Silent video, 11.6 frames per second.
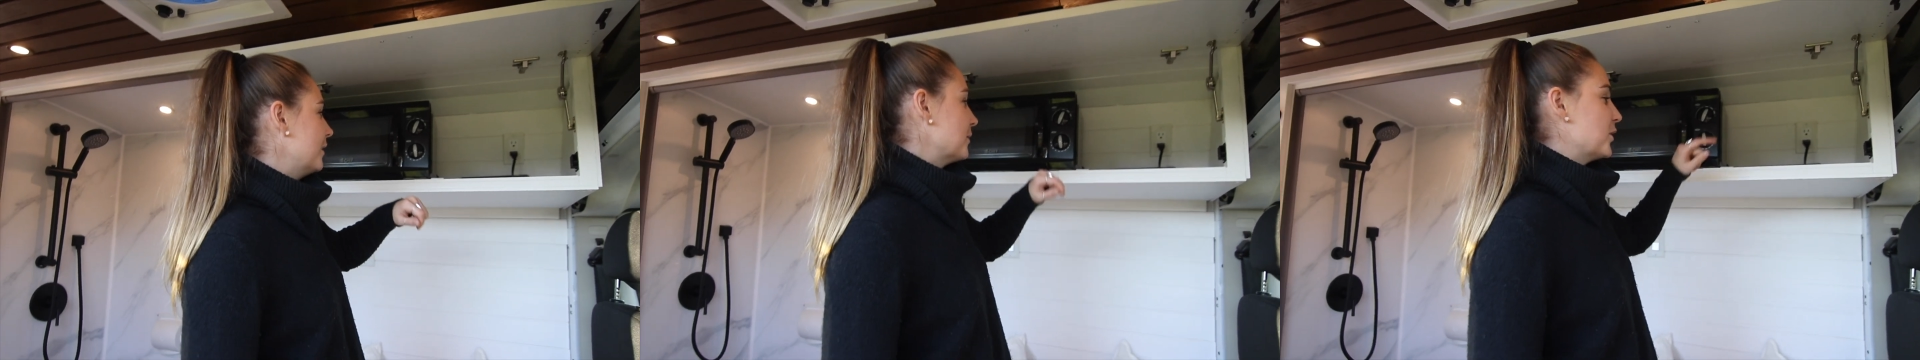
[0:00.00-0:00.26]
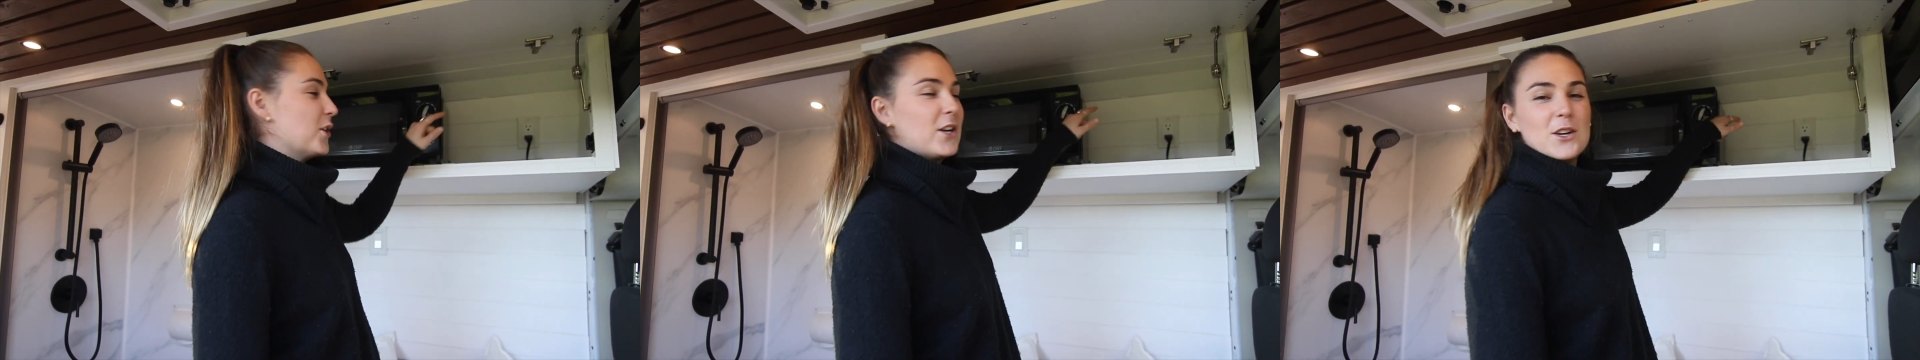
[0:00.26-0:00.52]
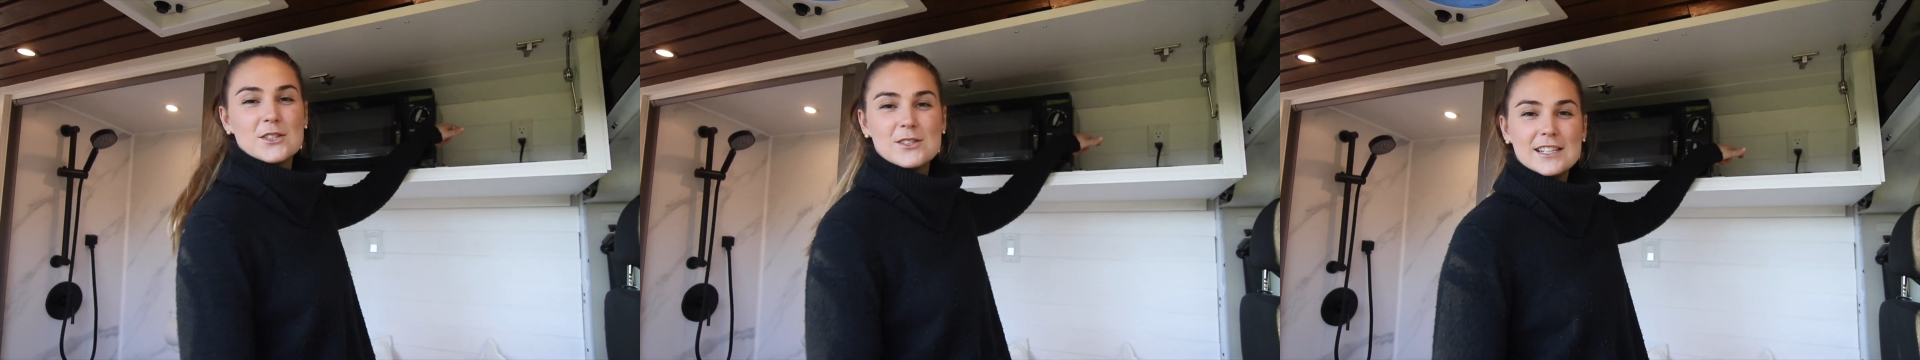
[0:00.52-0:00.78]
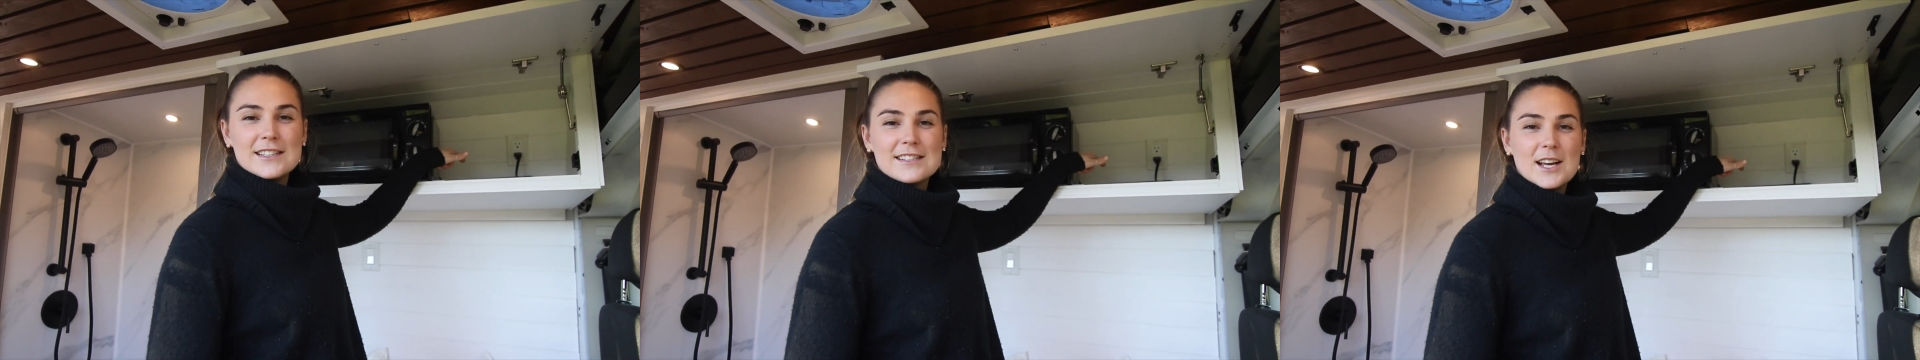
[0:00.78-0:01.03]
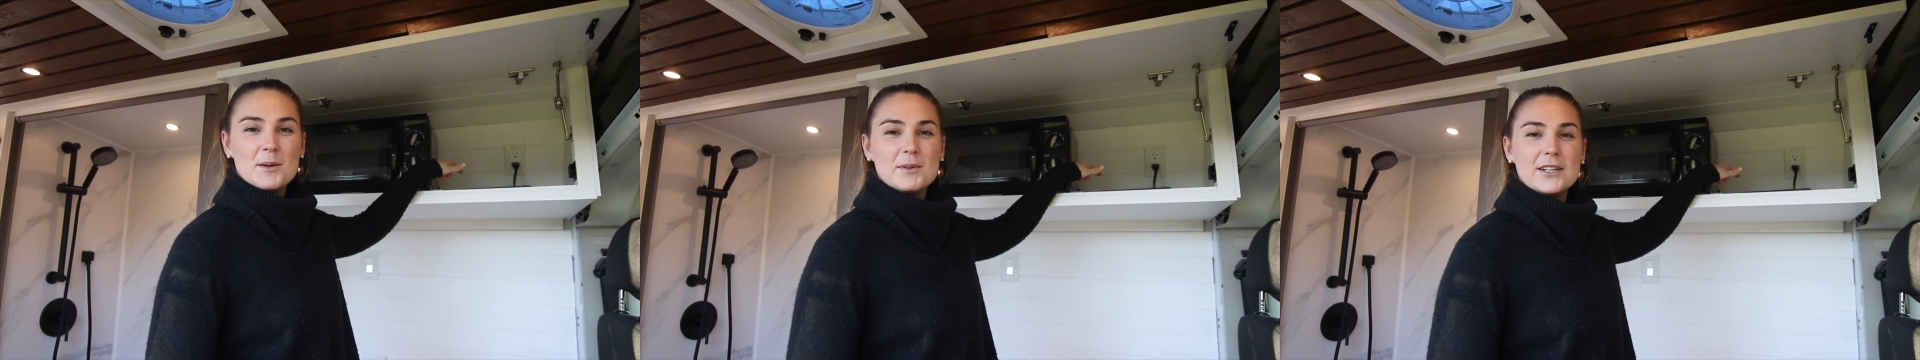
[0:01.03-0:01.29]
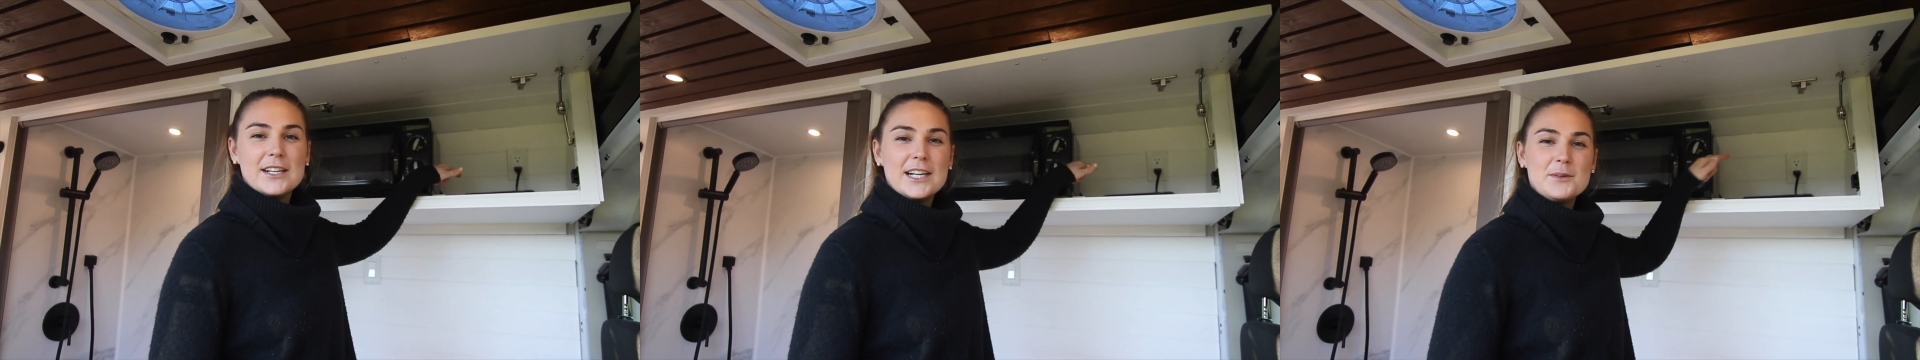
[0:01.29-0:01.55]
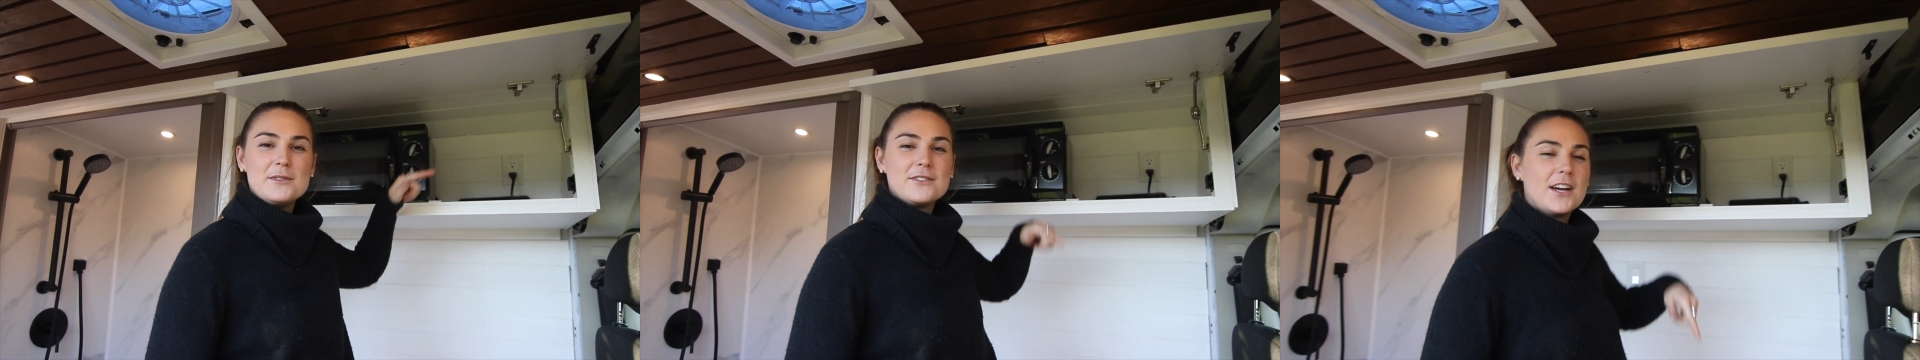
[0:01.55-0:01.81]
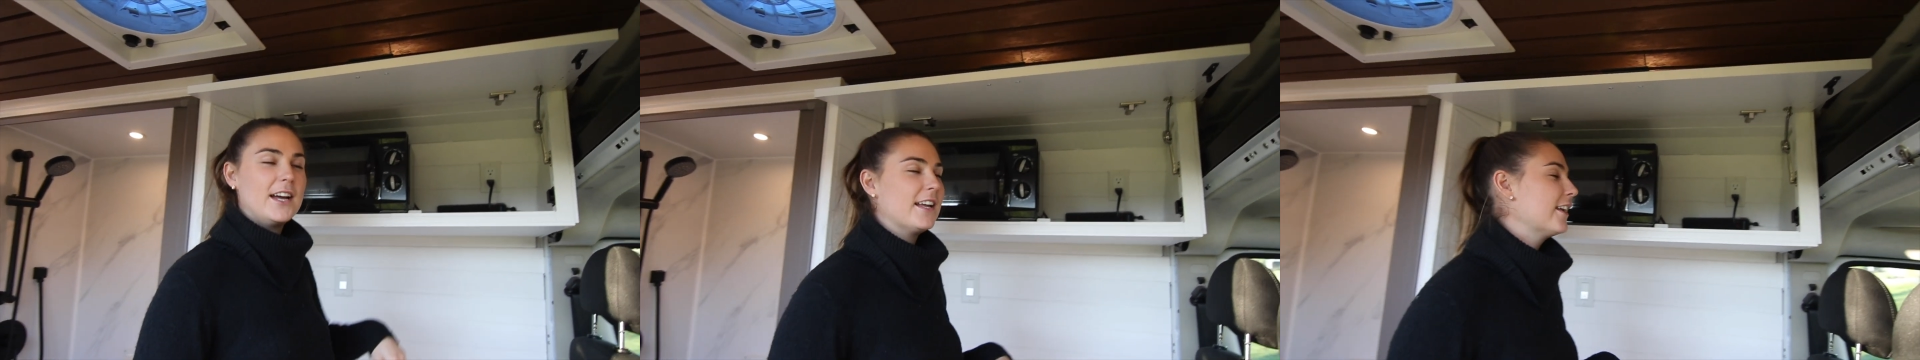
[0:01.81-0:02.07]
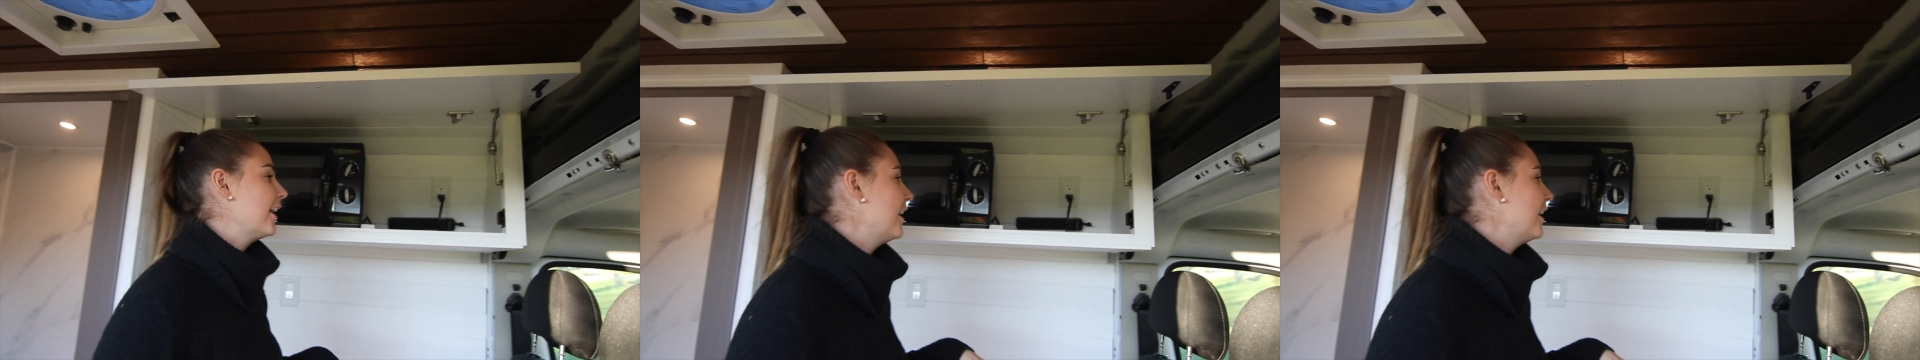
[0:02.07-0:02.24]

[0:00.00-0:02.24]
So you can also see in this cupboard here we've got